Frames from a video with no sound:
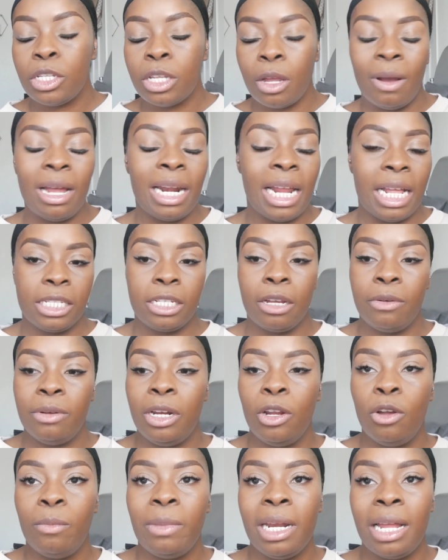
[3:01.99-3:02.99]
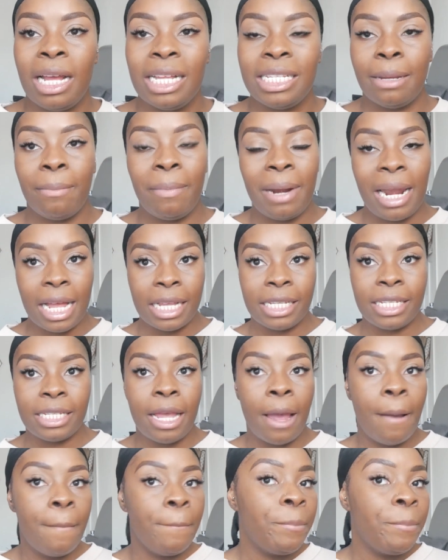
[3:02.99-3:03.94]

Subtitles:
So I like to go in a little bit lighter. Plus,